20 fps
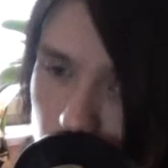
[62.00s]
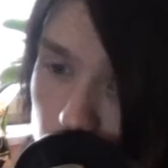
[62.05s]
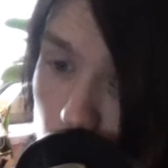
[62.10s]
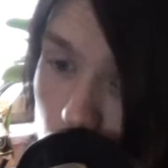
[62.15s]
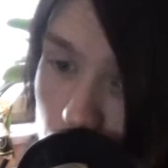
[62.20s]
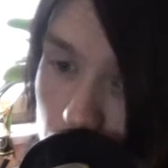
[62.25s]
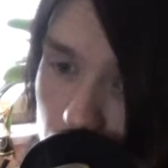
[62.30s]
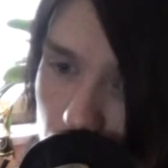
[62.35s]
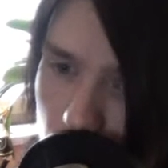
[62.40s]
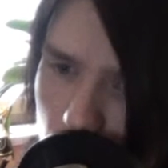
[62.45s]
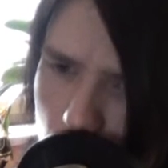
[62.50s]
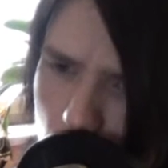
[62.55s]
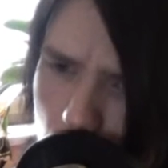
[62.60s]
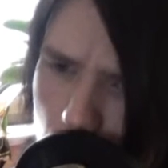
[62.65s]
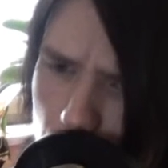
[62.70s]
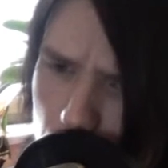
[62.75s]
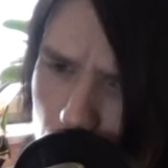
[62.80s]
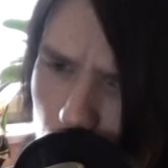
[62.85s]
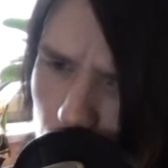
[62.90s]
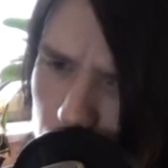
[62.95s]
3,
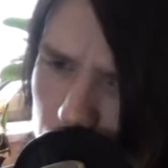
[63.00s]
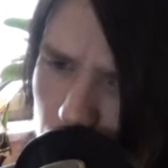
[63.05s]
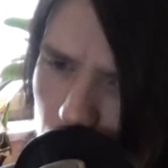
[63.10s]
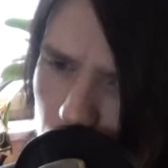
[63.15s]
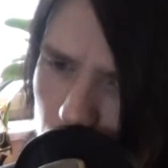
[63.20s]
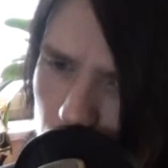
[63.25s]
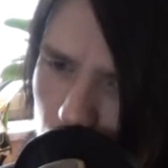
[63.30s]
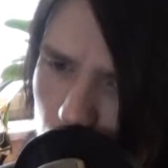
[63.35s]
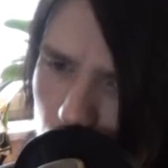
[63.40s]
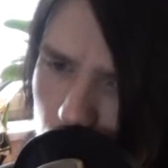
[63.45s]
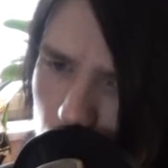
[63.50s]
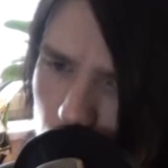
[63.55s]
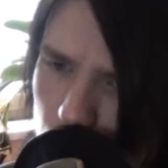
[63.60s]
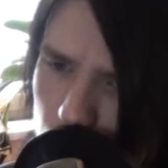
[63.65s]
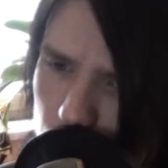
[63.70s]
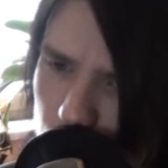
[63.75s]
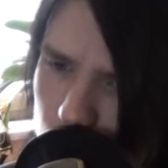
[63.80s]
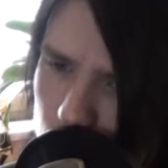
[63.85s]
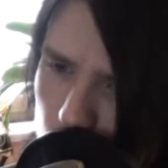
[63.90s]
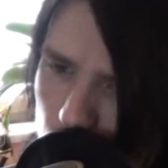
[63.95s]
Mortal
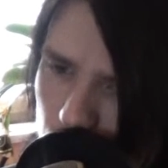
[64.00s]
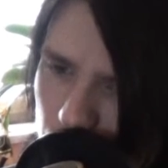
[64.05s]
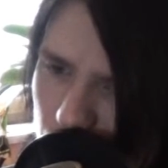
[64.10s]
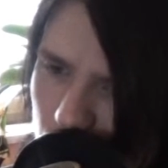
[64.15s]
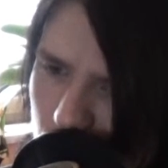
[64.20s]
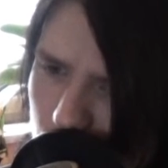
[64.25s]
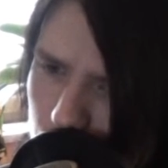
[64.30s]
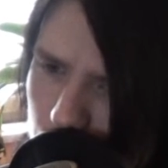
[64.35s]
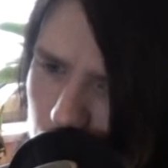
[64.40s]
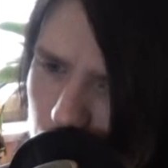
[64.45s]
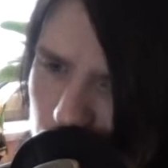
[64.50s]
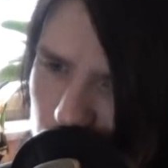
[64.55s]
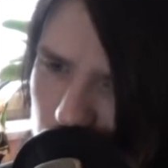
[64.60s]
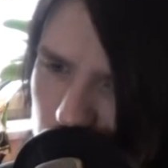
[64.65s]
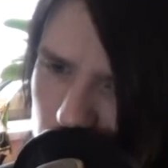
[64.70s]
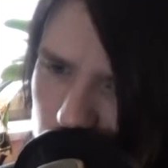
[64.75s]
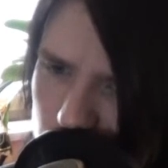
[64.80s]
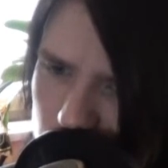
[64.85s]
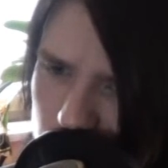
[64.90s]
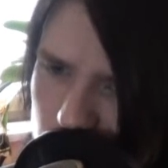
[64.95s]

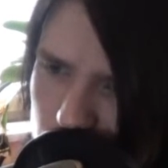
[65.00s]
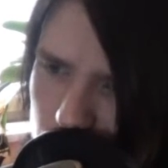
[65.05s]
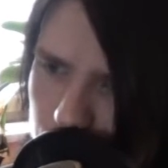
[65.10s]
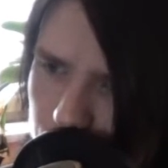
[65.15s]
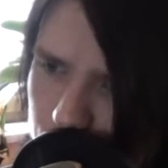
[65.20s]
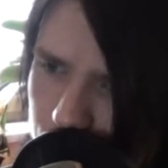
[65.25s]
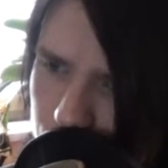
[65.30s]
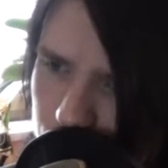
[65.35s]
Frenemies.